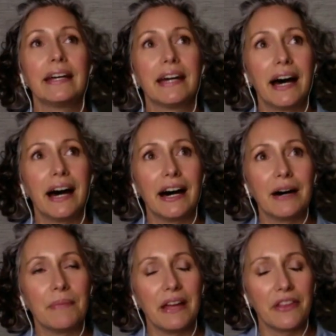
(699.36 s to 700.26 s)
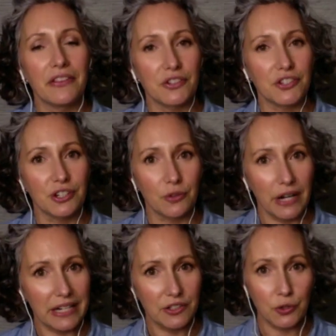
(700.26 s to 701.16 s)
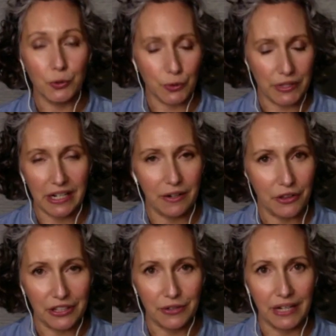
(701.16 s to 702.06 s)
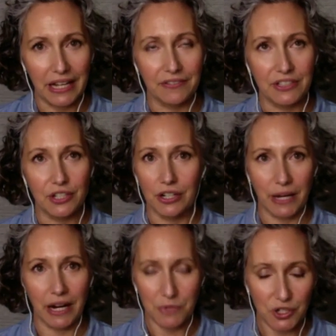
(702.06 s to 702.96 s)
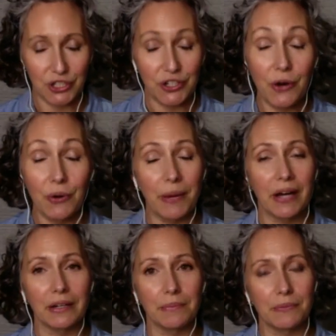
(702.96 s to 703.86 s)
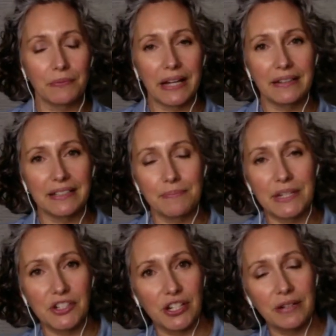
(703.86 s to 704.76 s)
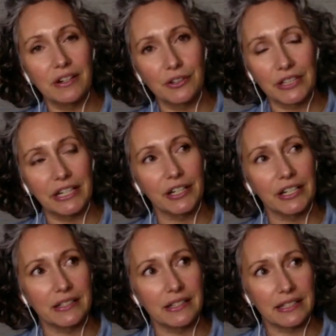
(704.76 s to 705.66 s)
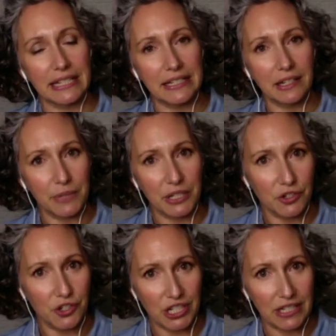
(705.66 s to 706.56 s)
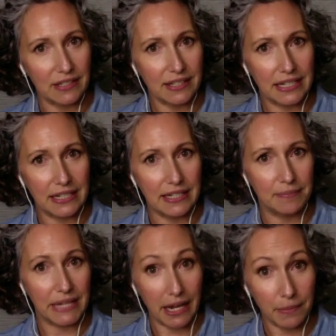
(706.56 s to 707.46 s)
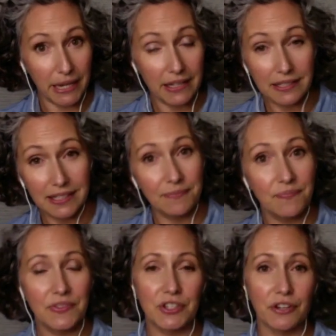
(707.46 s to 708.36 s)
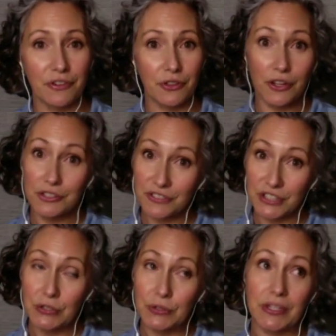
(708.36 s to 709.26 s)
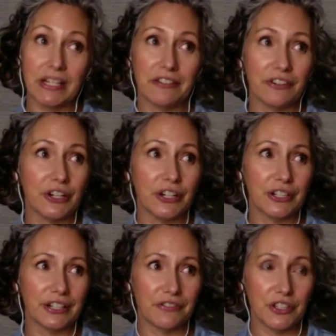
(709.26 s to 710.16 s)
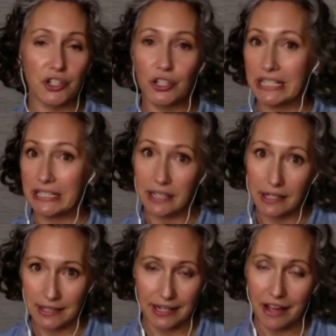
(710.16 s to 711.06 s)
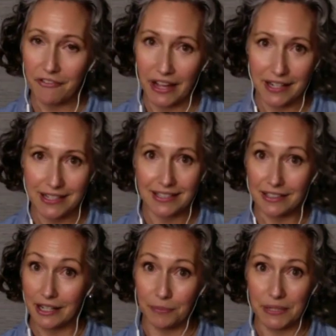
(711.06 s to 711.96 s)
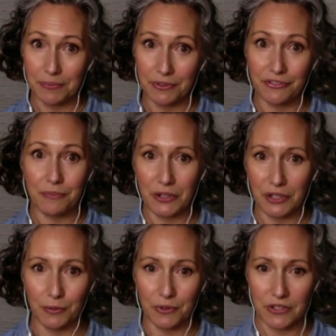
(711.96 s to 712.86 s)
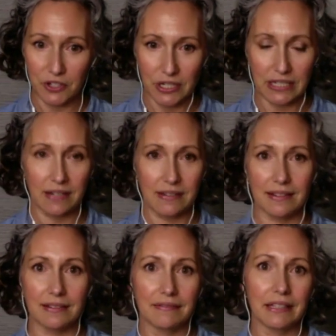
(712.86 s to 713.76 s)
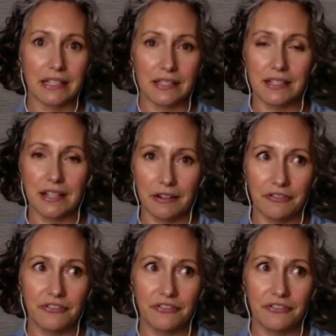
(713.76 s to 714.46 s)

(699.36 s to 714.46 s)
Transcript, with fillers: Um, and then there's a great tool that I don't think you and I even talked about. I'm sure you know about it, but I didn't mention it earlier, is the E W G Skin Deep Database. Mm. So for those of you that have heard of the Dirty Dozen, I find that a lot of people are familiar with the Dirty Dozen list of